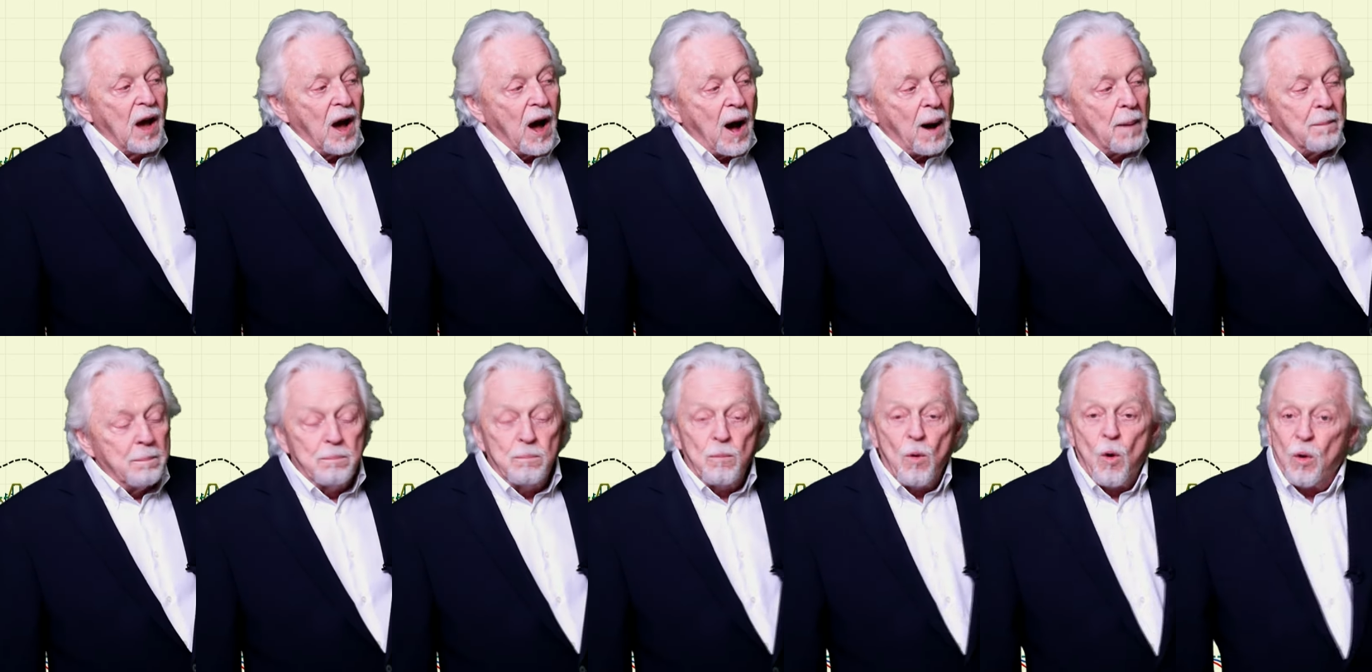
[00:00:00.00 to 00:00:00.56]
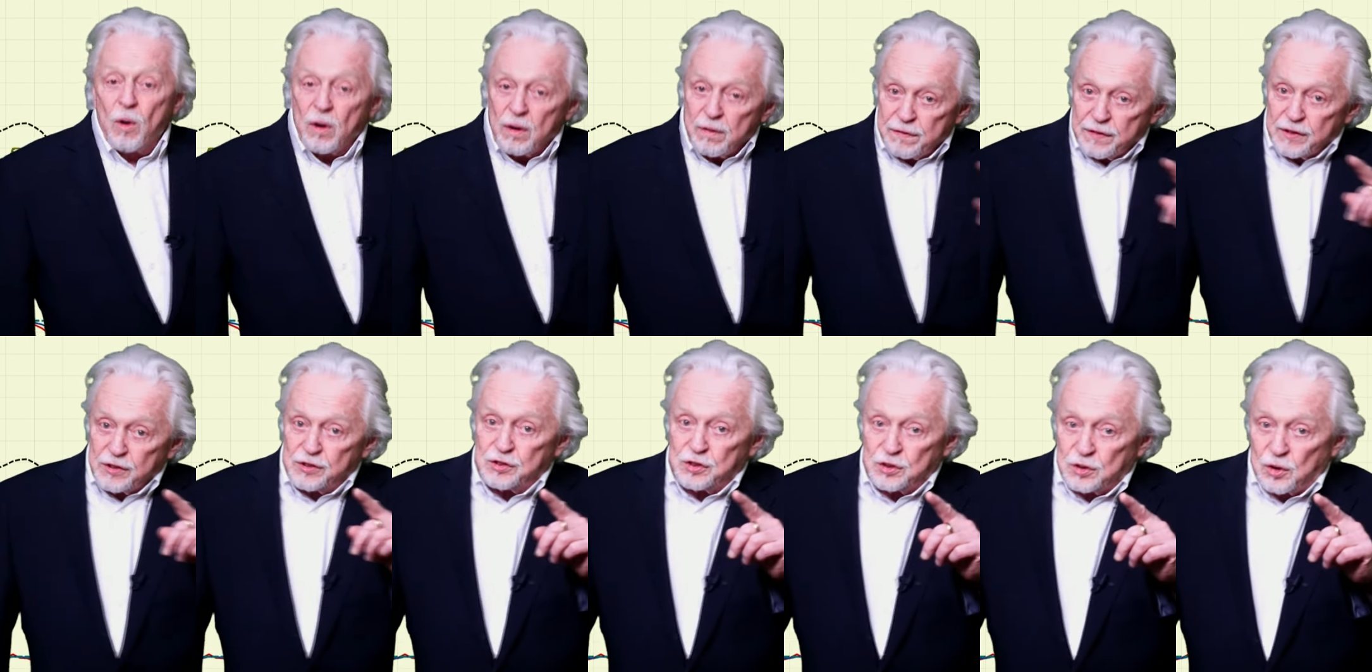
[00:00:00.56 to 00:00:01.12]
more of a
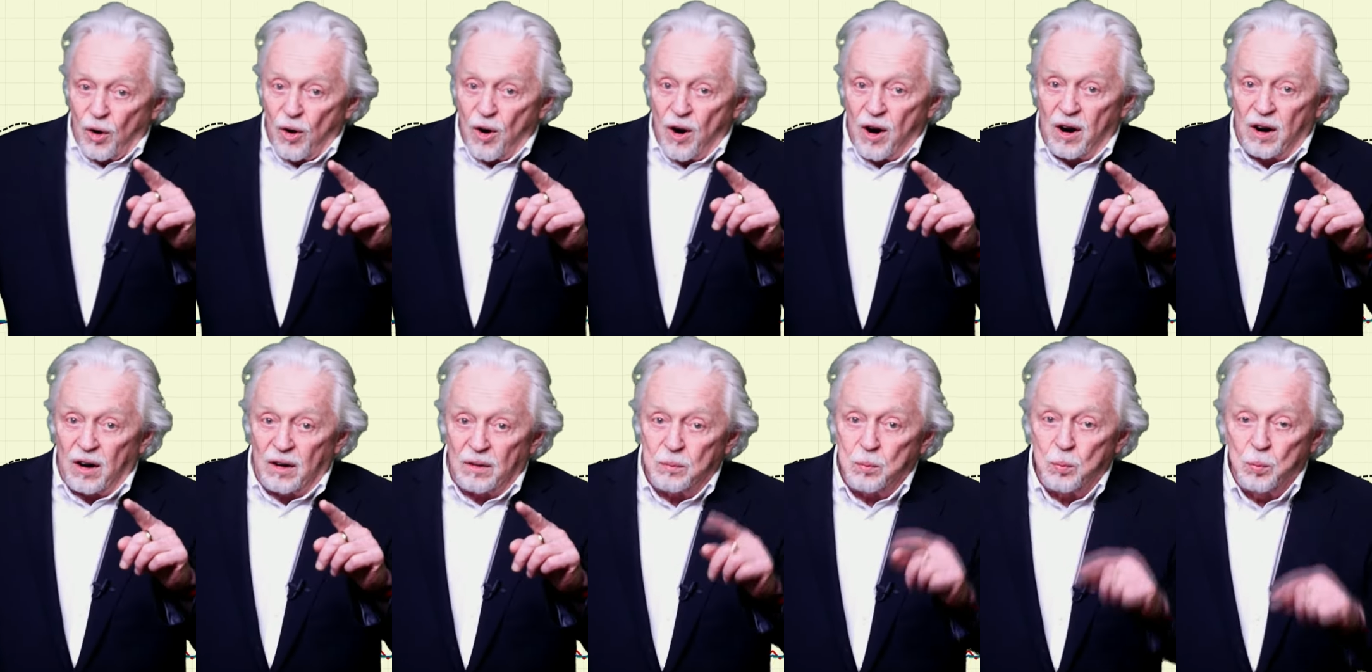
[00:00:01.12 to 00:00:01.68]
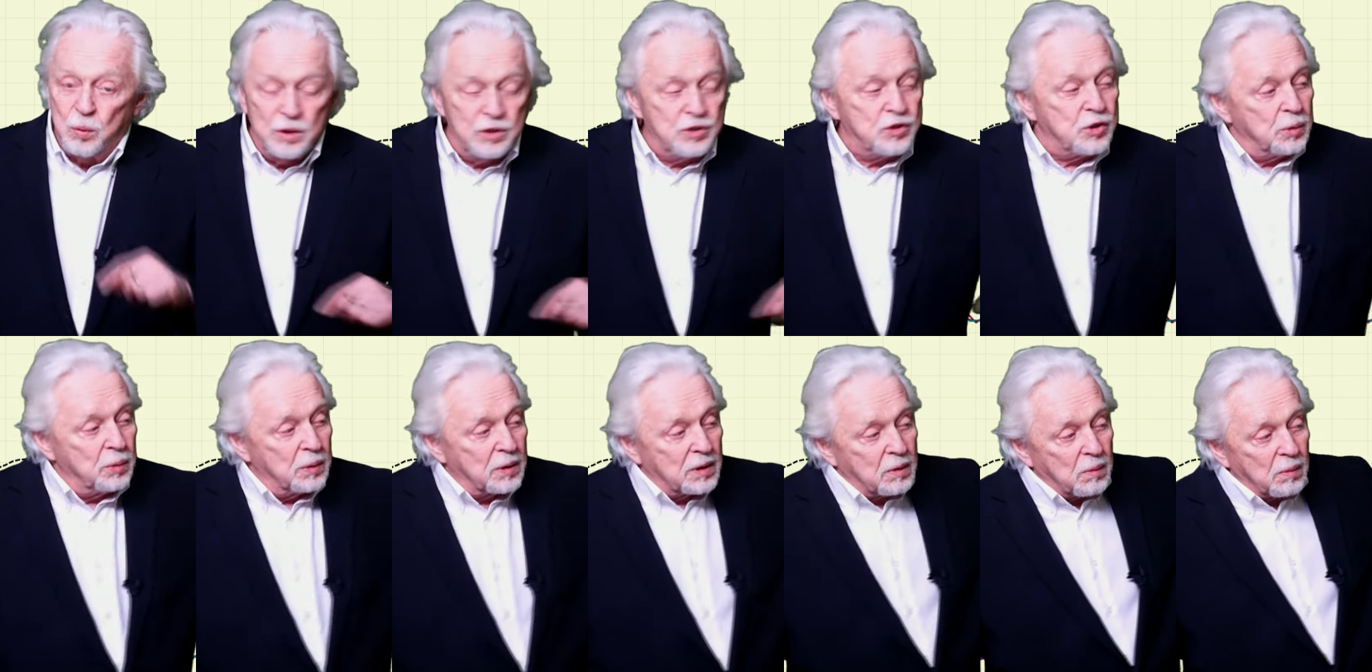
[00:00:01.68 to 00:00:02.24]
stall. Wouldn't
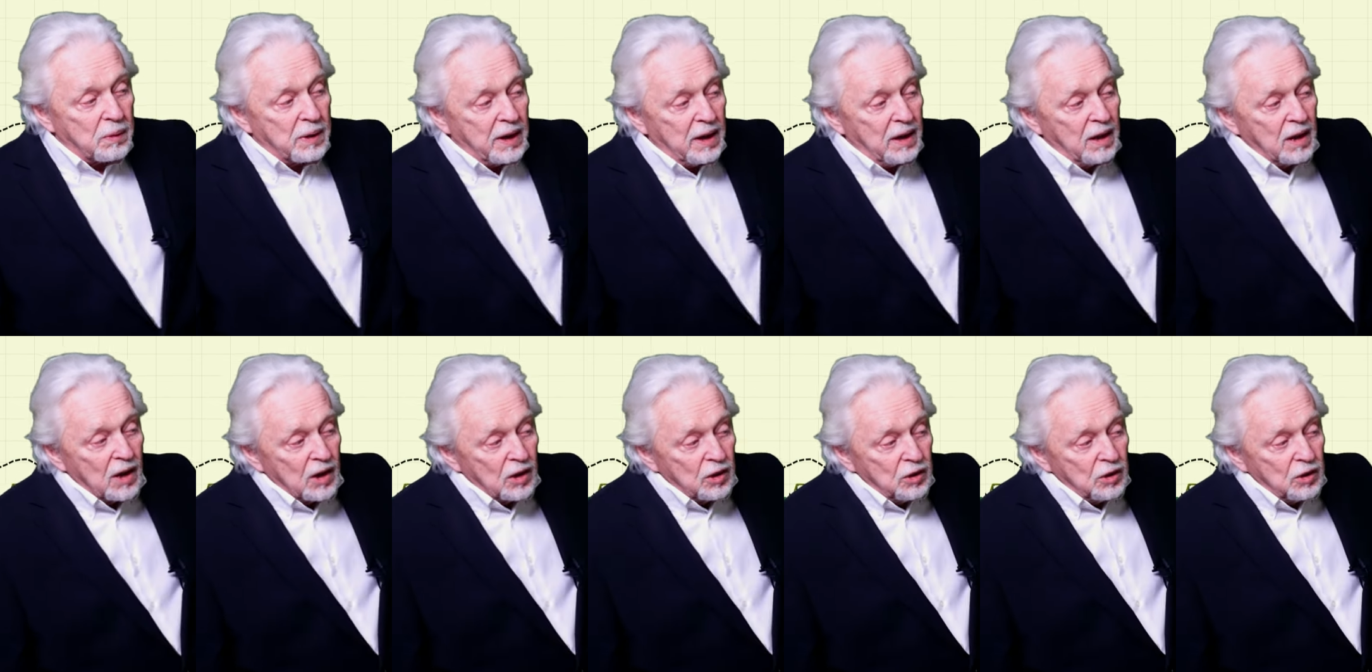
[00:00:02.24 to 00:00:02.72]
you agree?